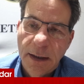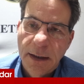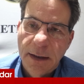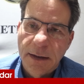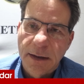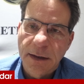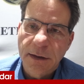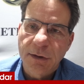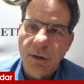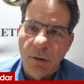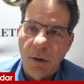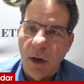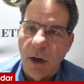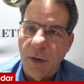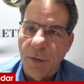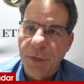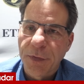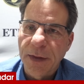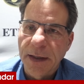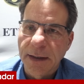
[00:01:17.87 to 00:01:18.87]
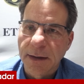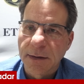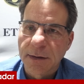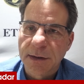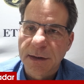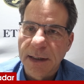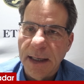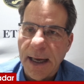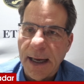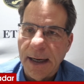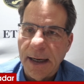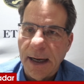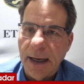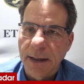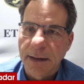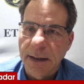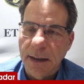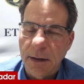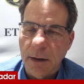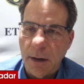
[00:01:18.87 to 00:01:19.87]
These are all things that I
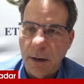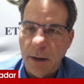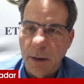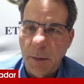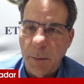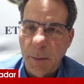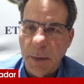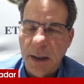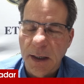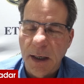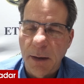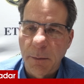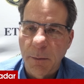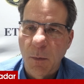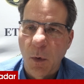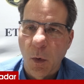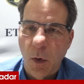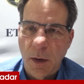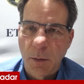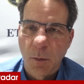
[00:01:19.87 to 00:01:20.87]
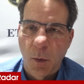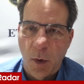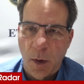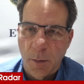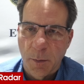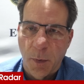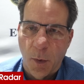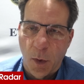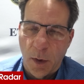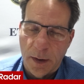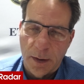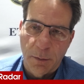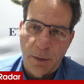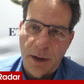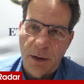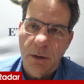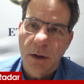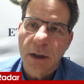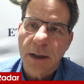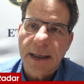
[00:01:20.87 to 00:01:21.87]
think are going to become more and more important. When
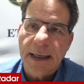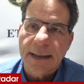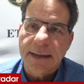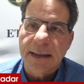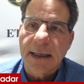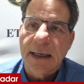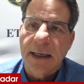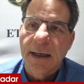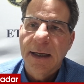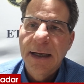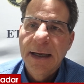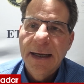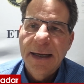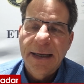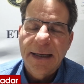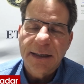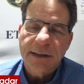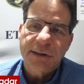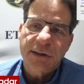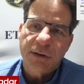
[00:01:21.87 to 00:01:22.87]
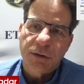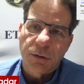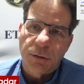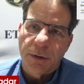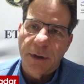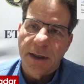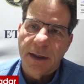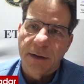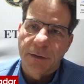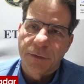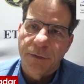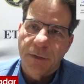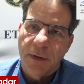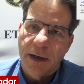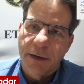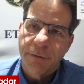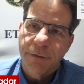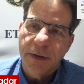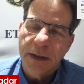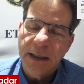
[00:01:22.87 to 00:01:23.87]
you look at the history of
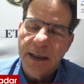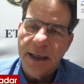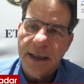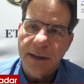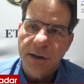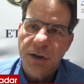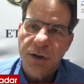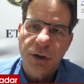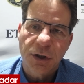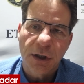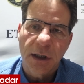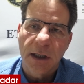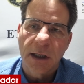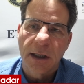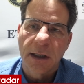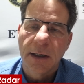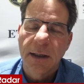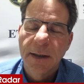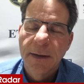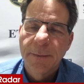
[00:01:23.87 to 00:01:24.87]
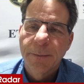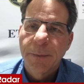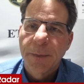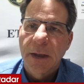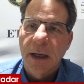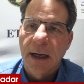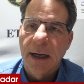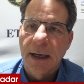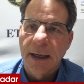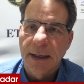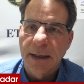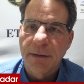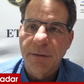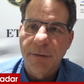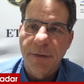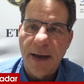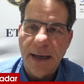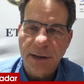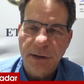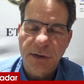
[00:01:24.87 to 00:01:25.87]
ESG
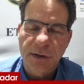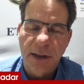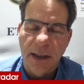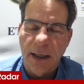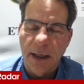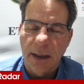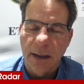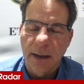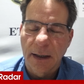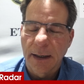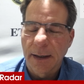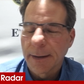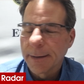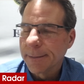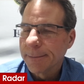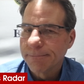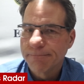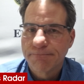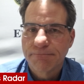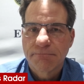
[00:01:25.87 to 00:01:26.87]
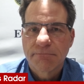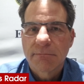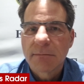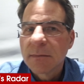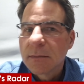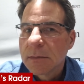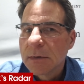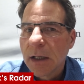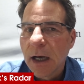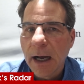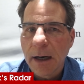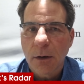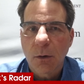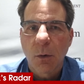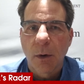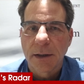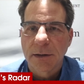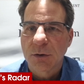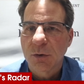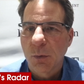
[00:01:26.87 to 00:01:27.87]
investing, not
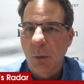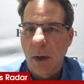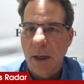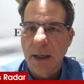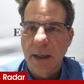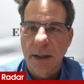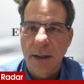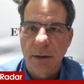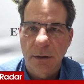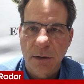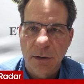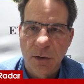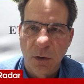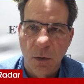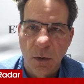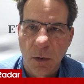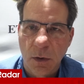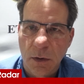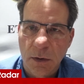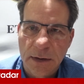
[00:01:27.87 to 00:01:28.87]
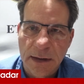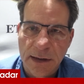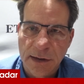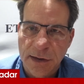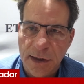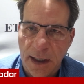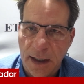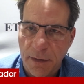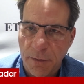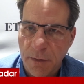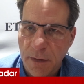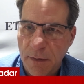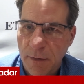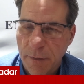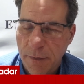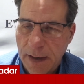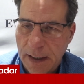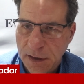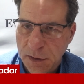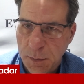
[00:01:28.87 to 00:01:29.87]
quite 20 years old as an
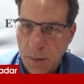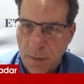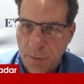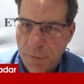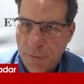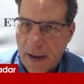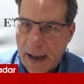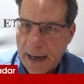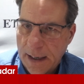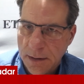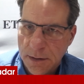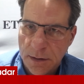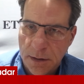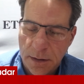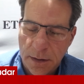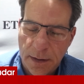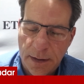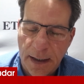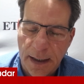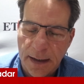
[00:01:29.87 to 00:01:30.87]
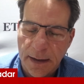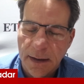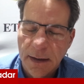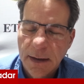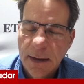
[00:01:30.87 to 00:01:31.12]
investment factor that